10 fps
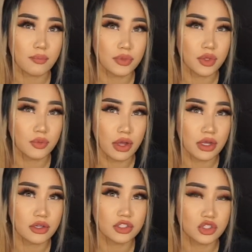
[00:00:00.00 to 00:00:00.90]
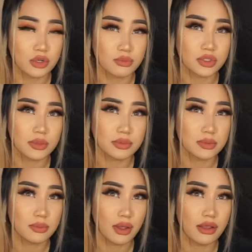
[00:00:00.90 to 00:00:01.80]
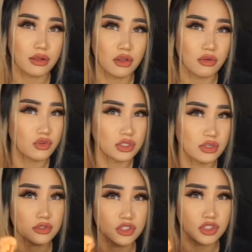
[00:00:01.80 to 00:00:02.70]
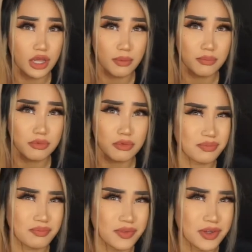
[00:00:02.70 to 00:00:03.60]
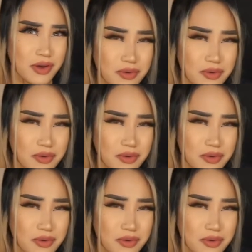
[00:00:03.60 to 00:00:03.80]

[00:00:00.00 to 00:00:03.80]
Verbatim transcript: the regular shrimp chips, but in clover chip shape. You know?